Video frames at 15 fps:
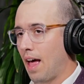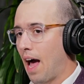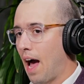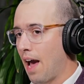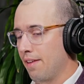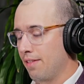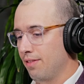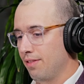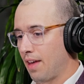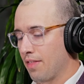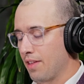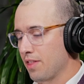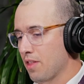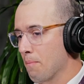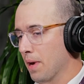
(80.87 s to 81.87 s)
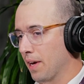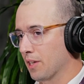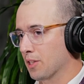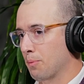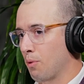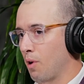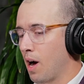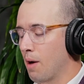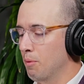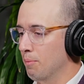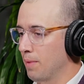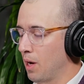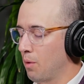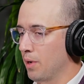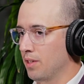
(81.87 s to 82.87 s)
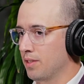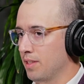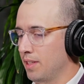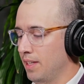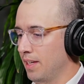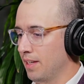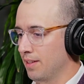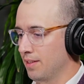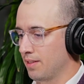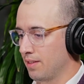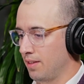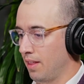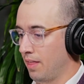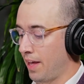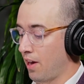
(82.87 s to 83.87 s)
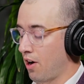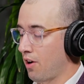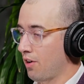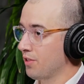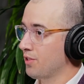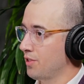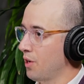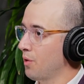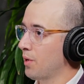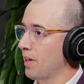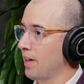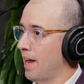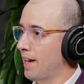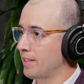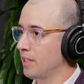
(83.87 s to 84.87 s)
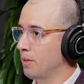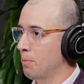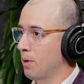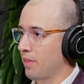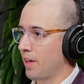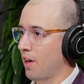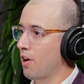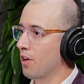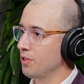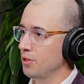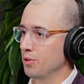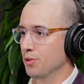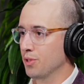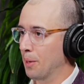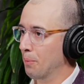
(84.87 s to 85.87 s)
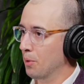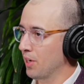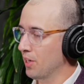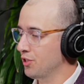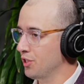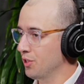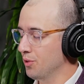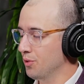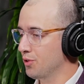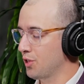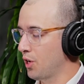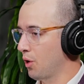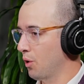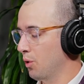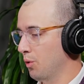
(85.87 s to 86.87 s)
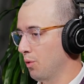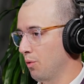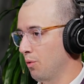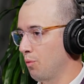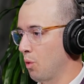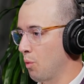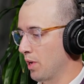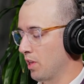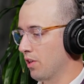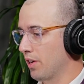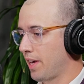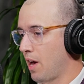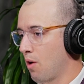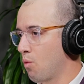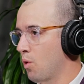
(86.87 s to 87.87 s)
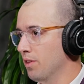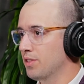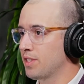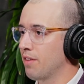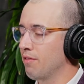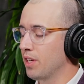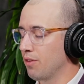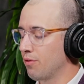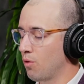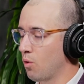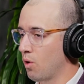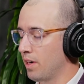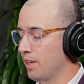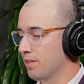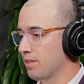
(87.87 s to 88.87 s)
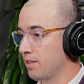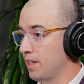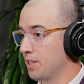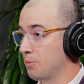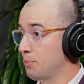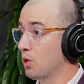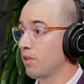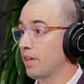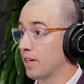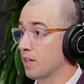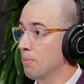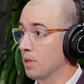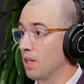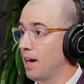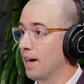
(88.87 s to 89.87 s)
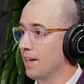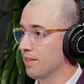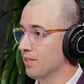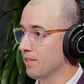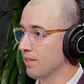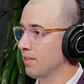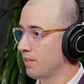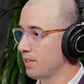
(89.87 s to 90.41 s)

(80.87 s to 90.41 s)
I think the biggest problem that we see is they are so connected, but they are two separate issues. So when we look at 174, it's purely a compliance